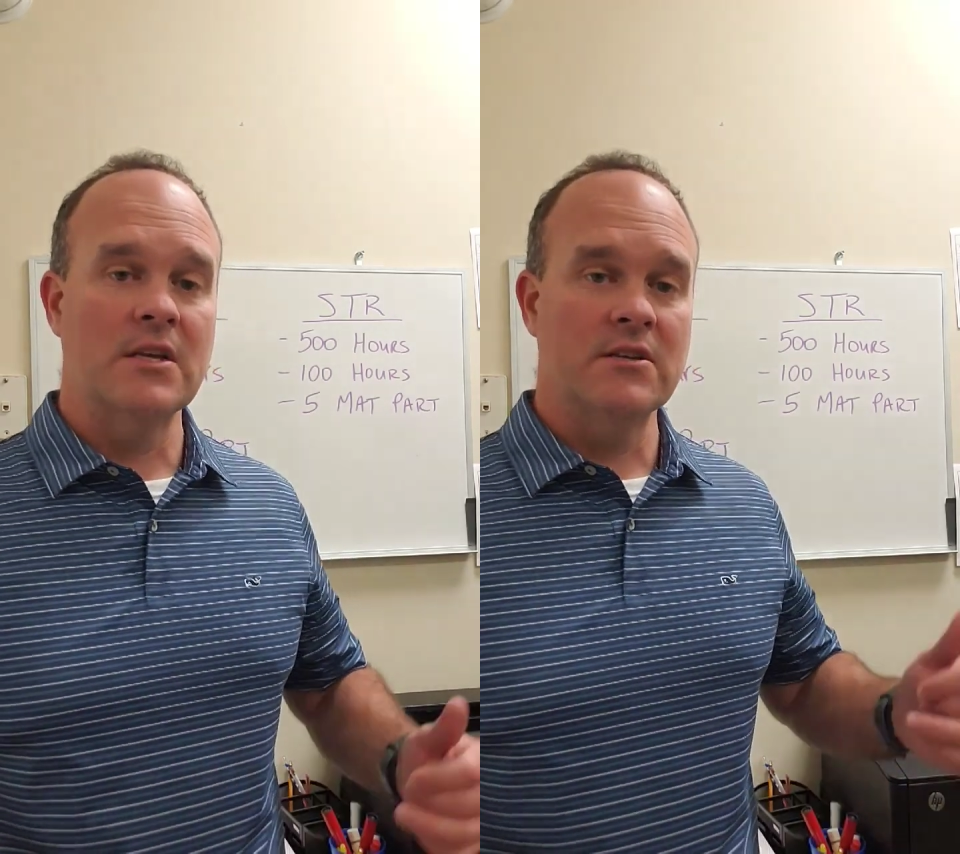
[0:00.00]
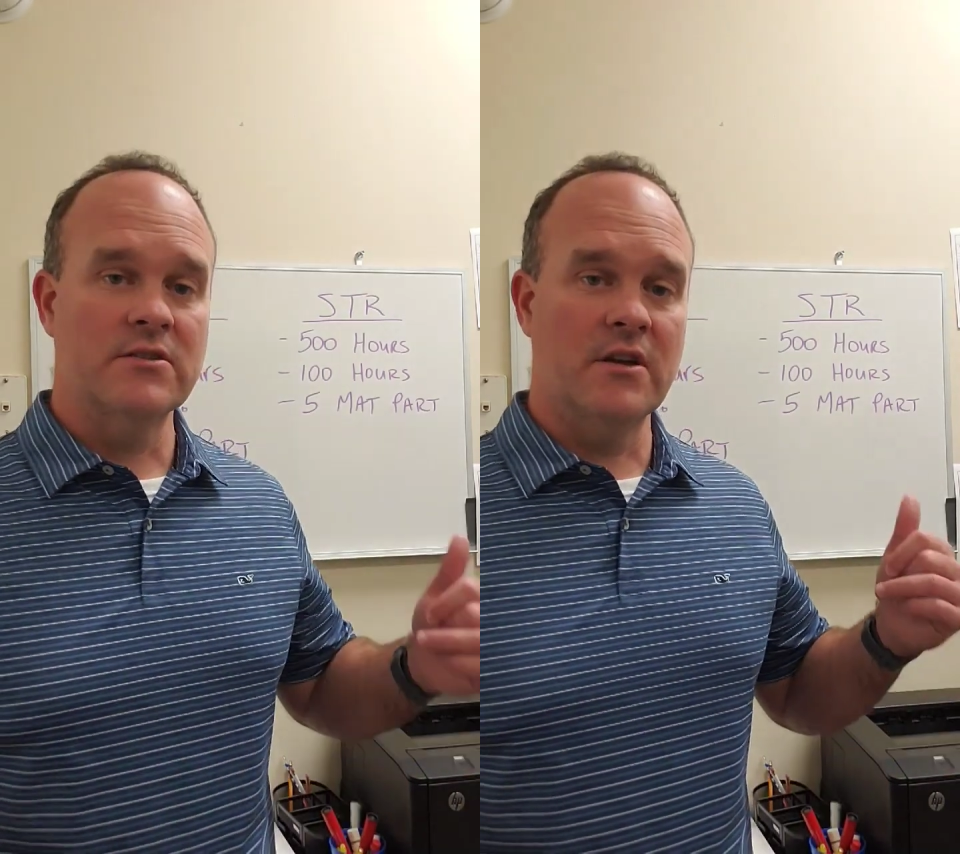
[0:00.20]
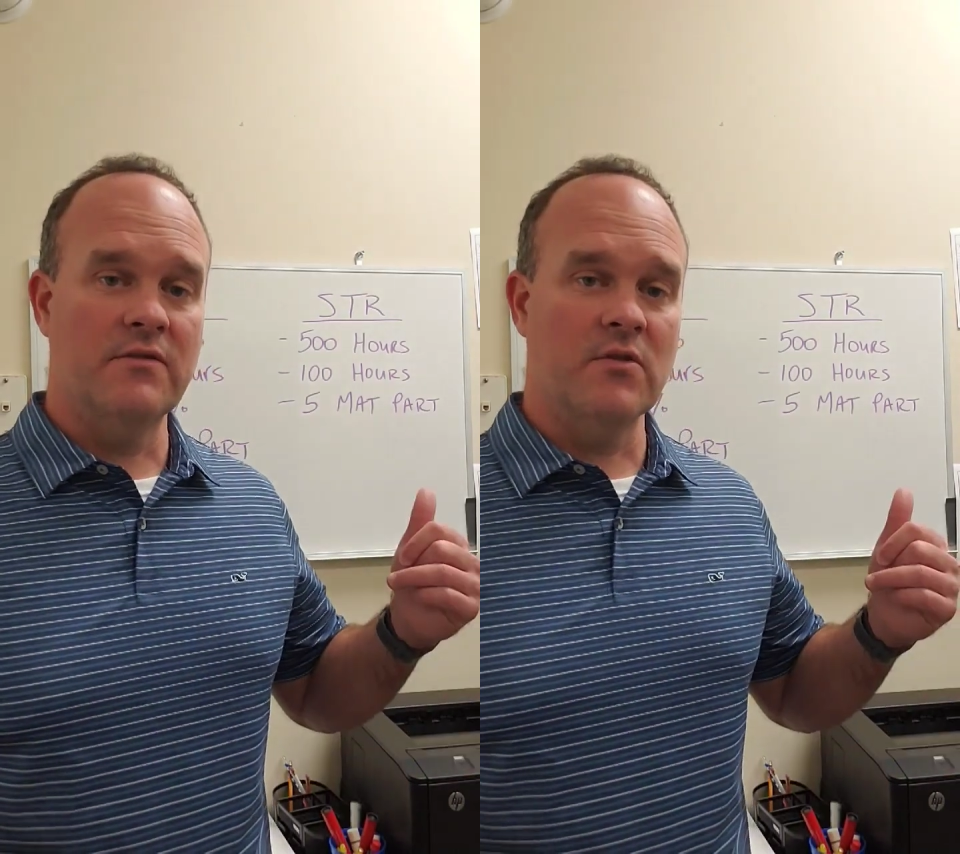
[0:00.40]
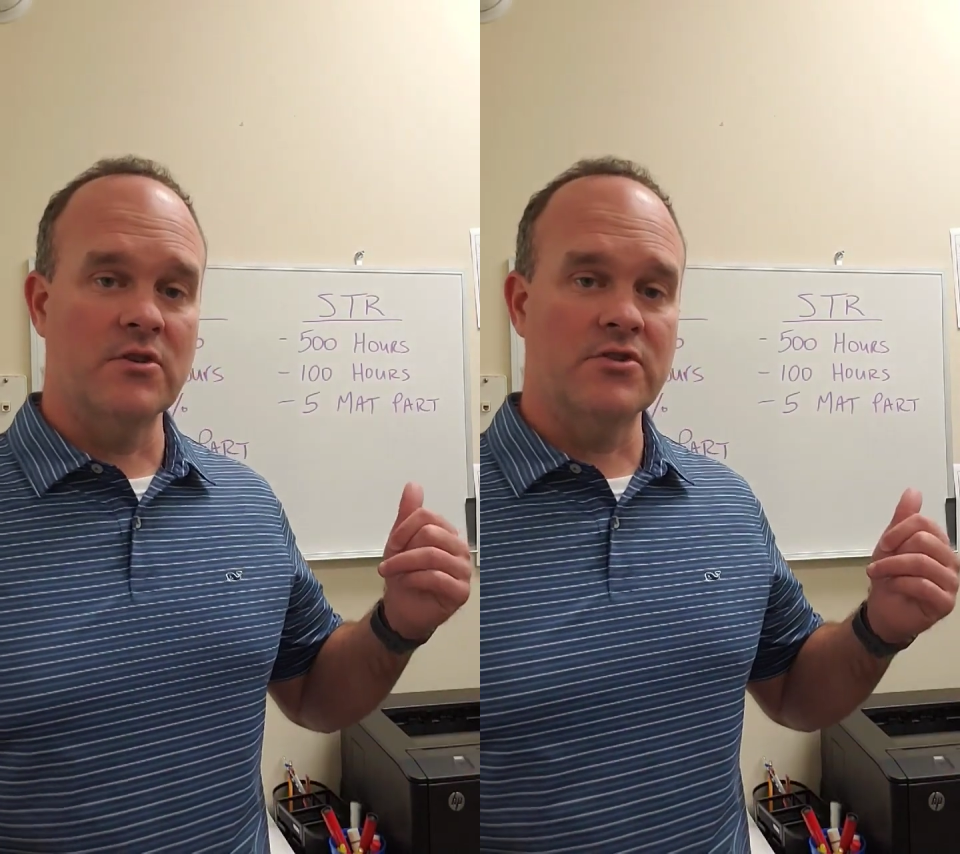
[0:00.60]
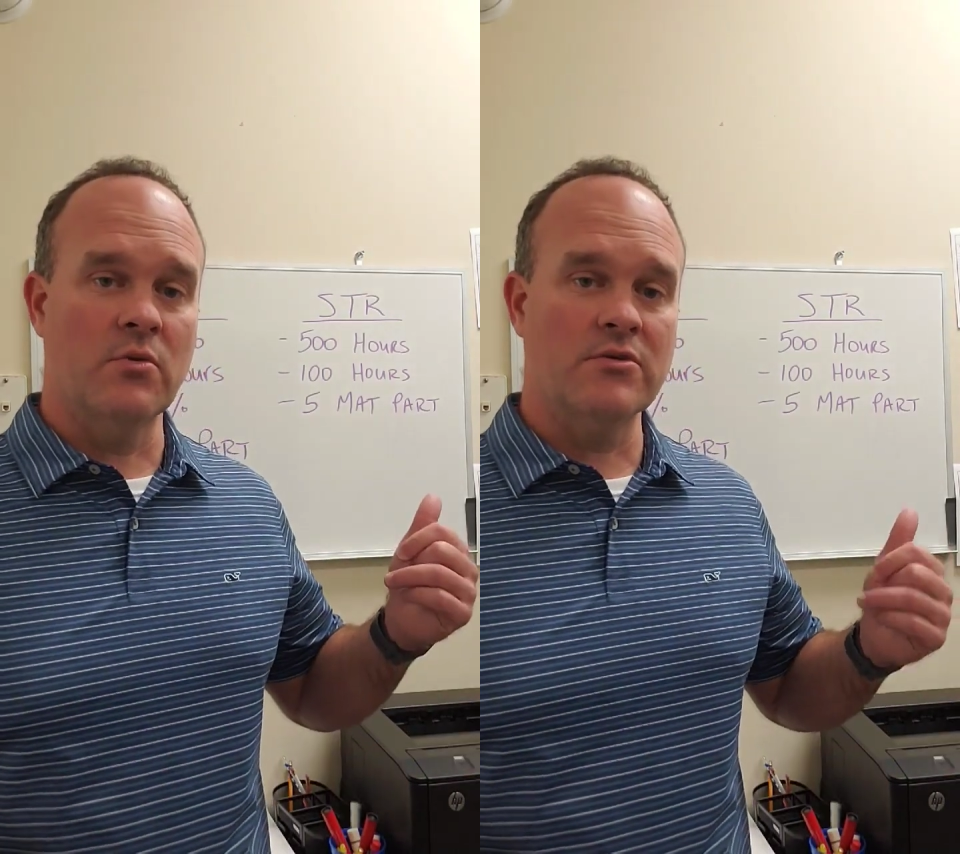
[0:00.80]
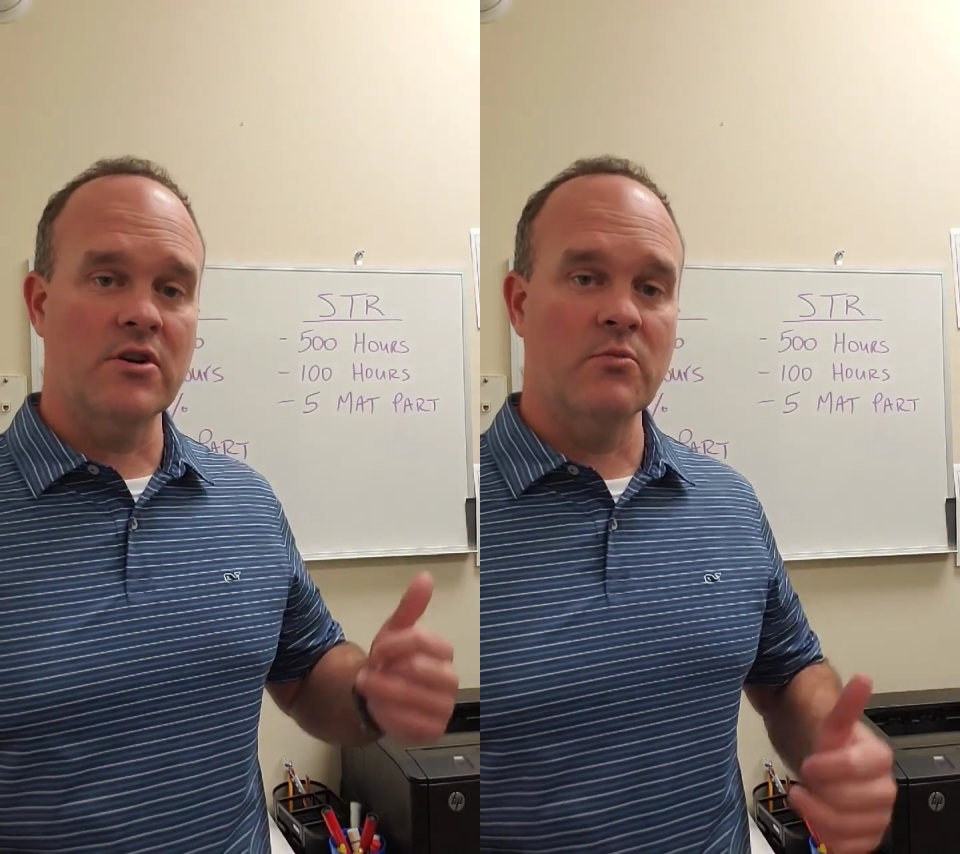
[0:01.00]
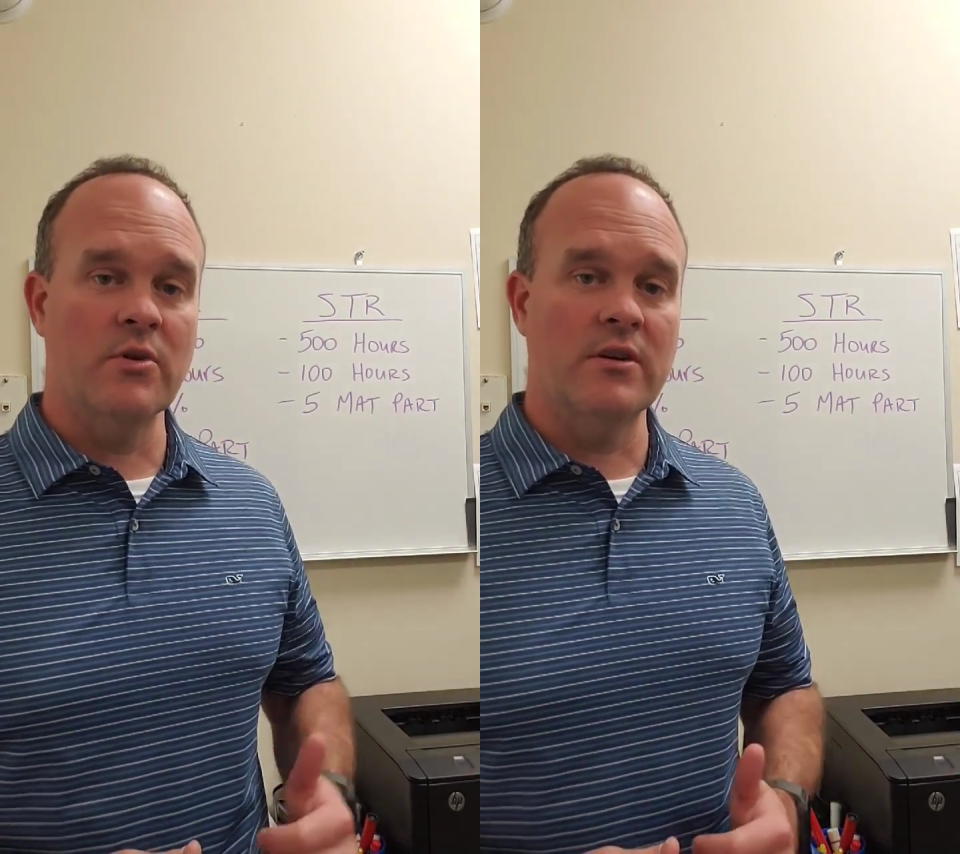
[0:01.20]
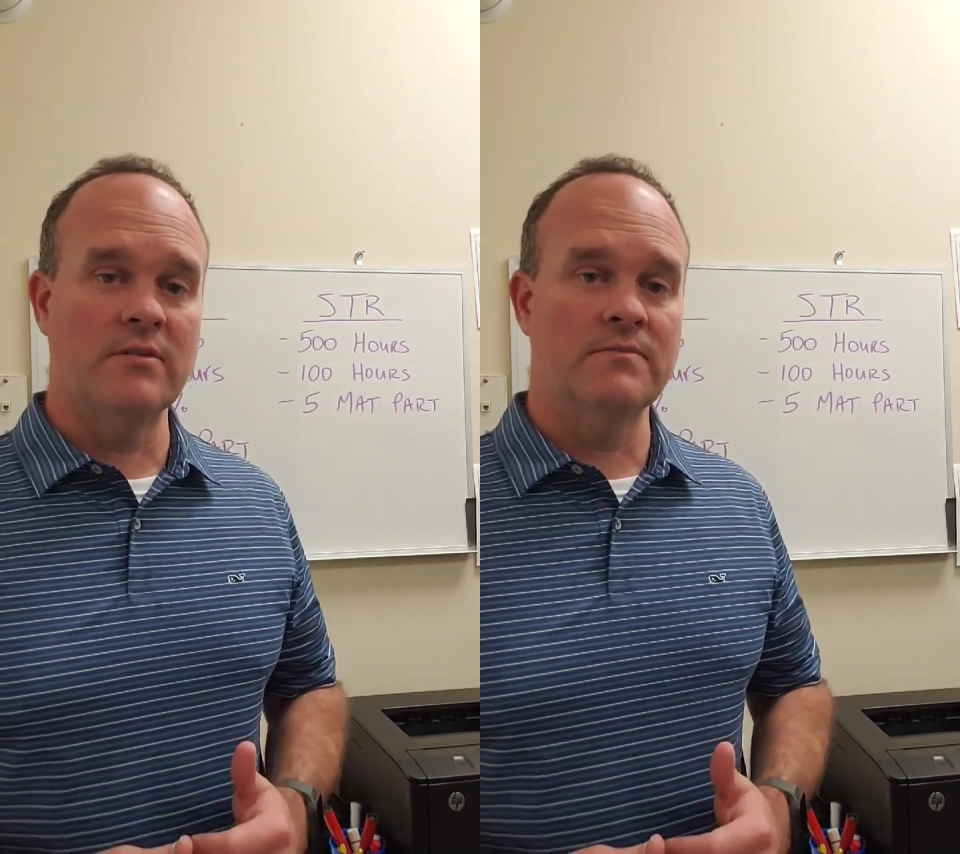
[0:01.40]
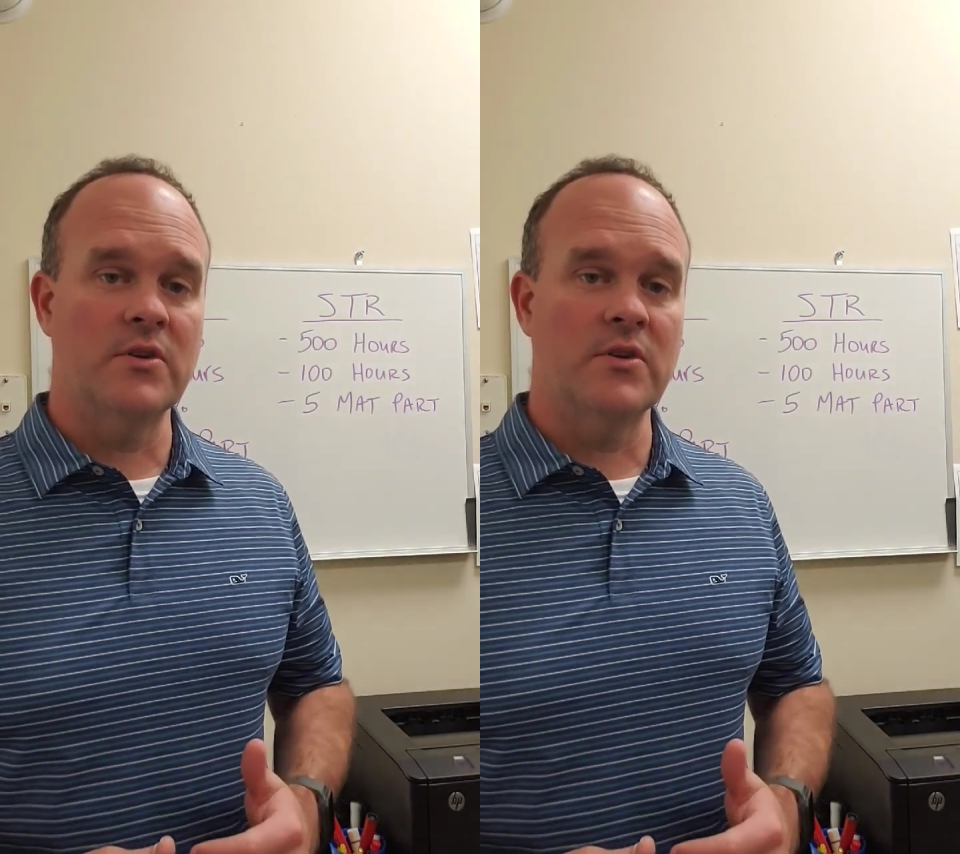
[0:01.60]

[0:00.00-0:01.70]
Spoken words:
So for a short-term rental,